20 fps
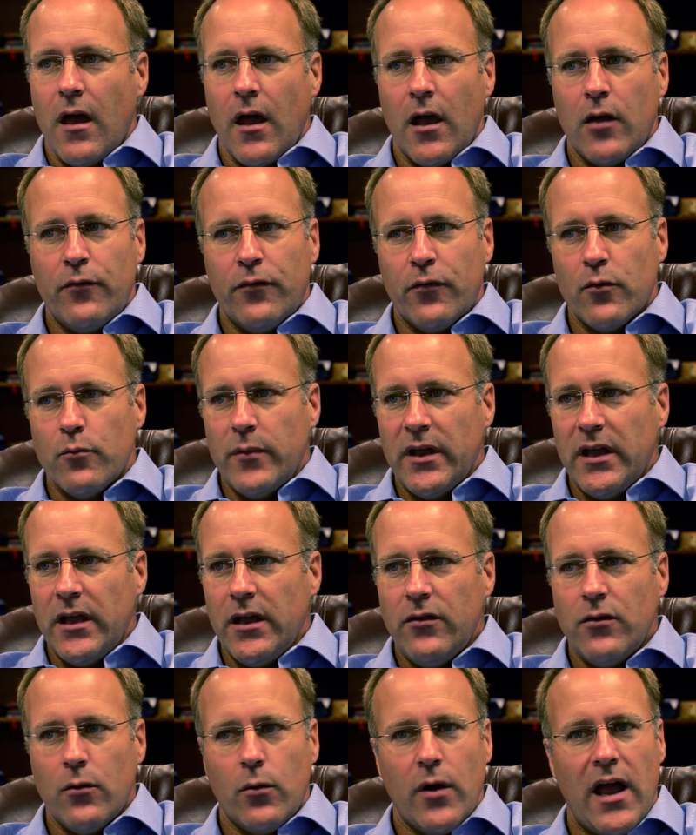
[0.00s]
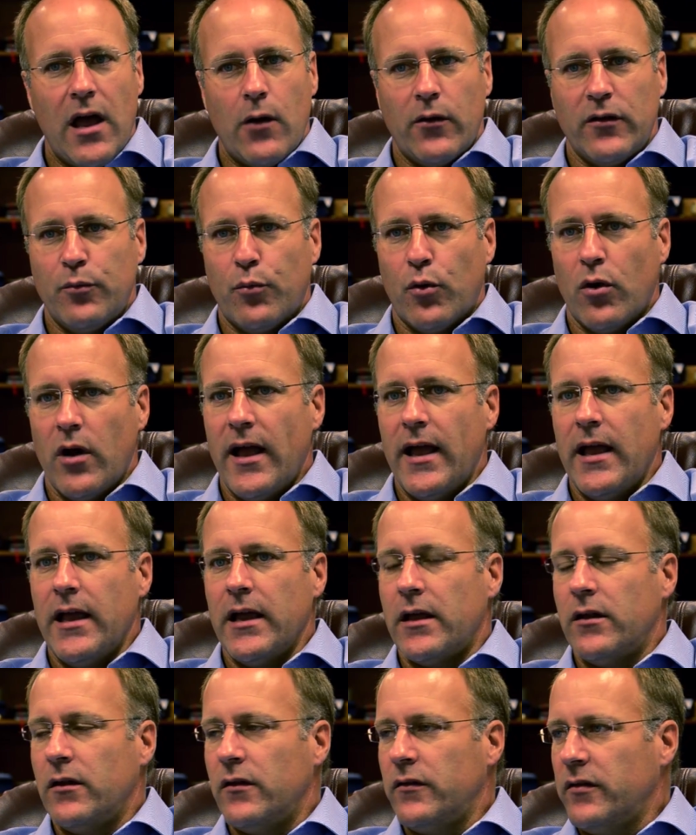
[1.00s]
And for me, the way I was praying
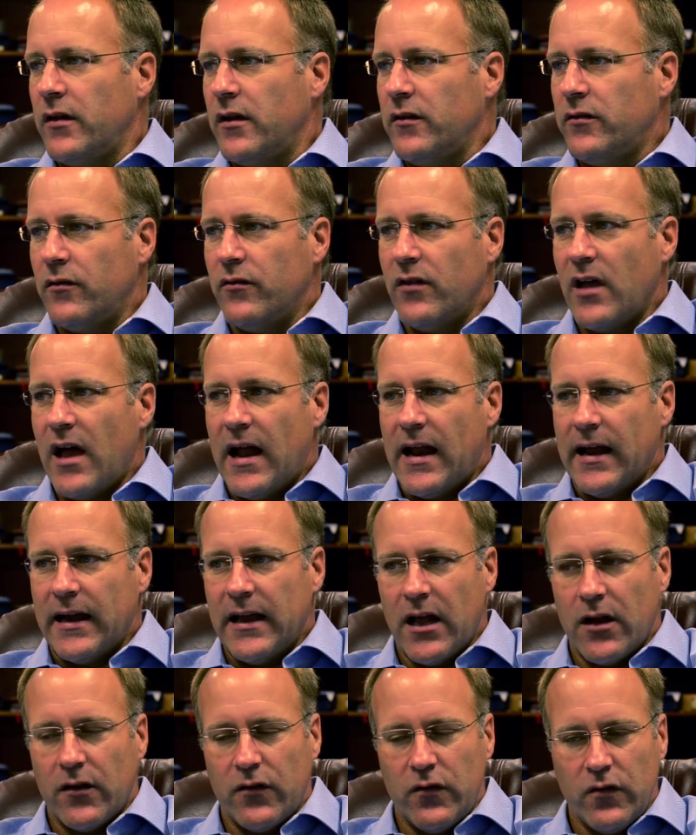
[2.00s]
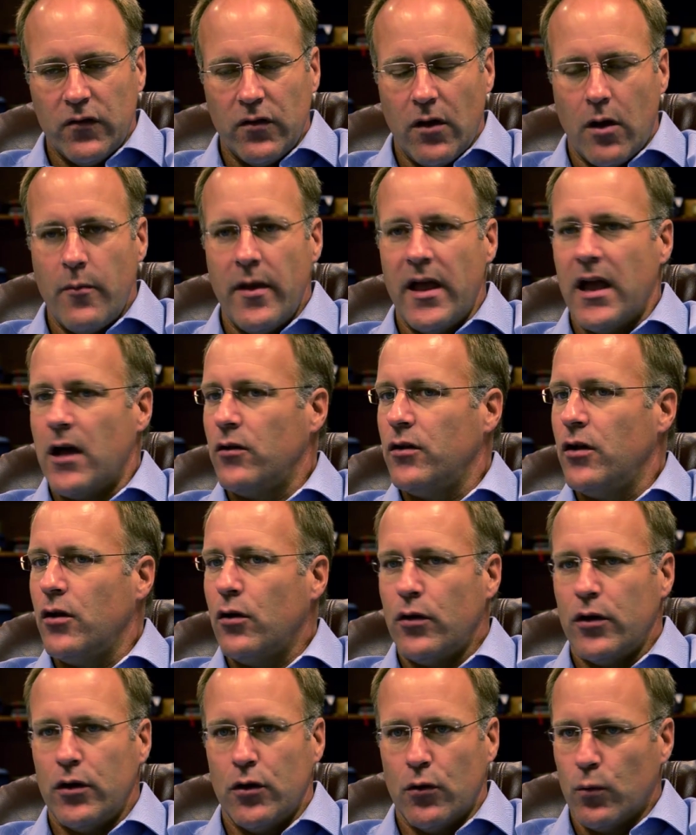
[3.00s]
in the sense of God, I got to somehow know
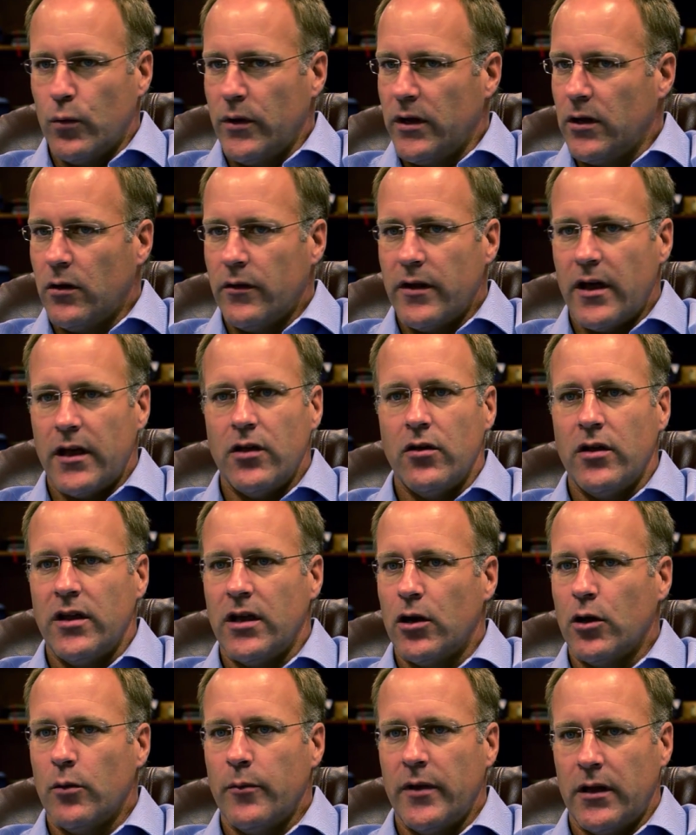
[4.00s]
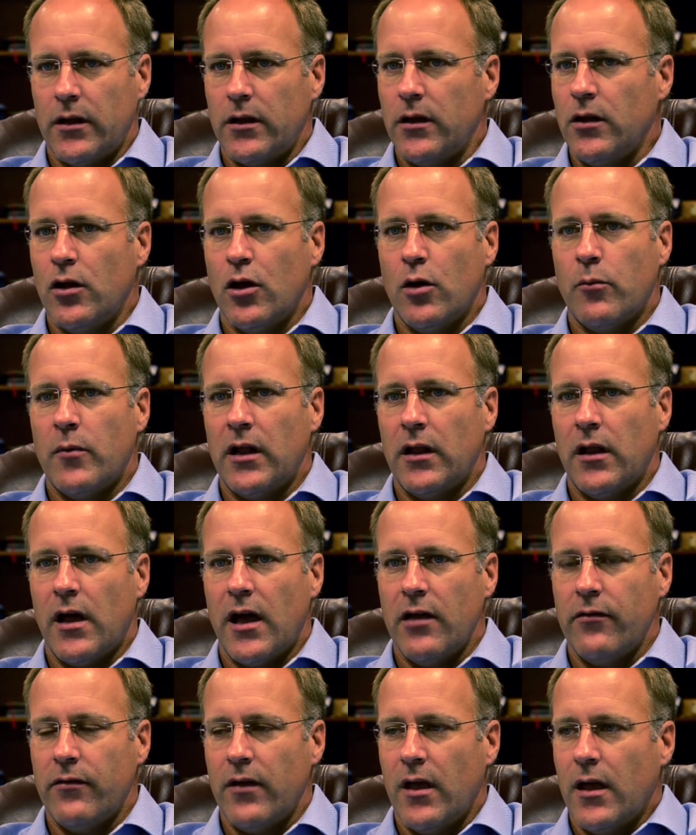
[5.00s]
that you're real and that you hear me and that you know my
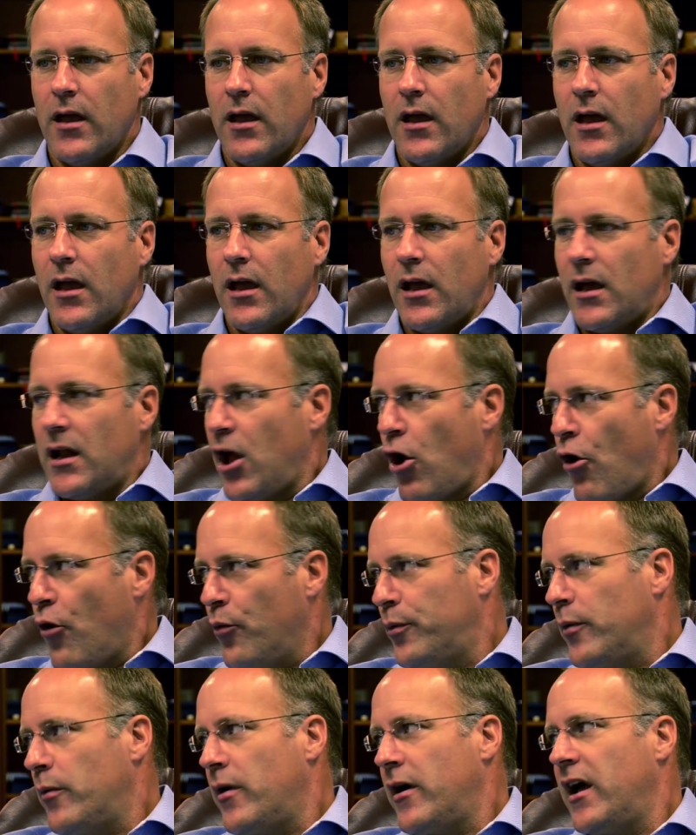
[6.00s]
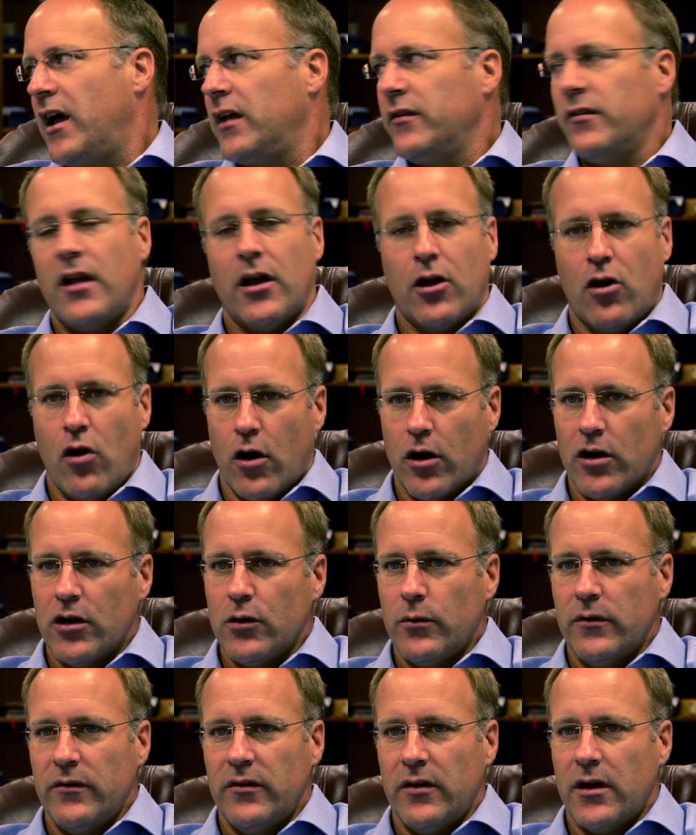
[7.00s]
life. And I opened my eyes and that
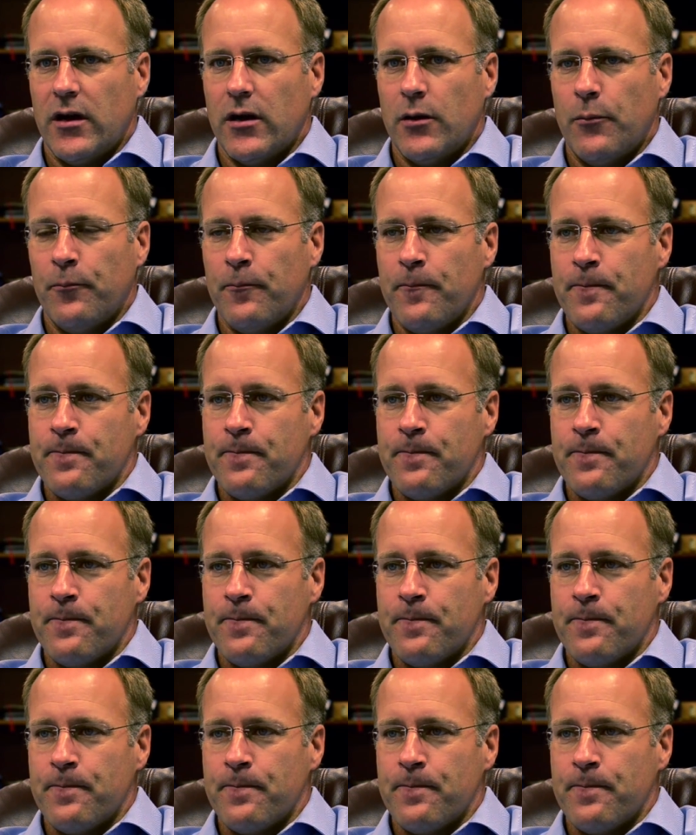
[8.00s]
cardinal was there.